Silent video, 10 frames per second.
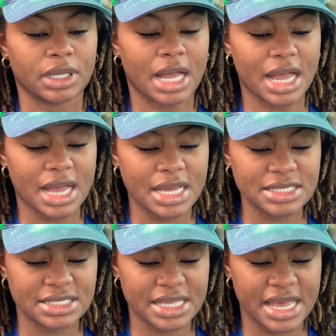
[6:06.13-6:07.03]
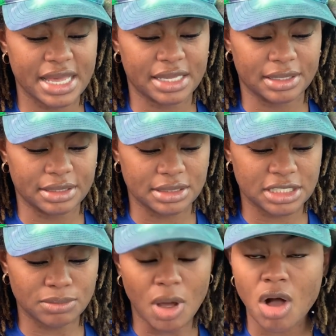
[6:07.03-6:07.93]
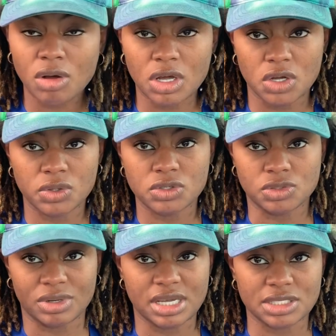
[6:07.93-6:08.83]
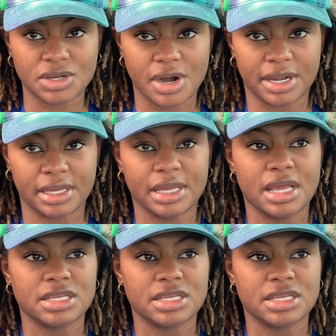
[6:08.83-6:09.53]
I set small goals when I started.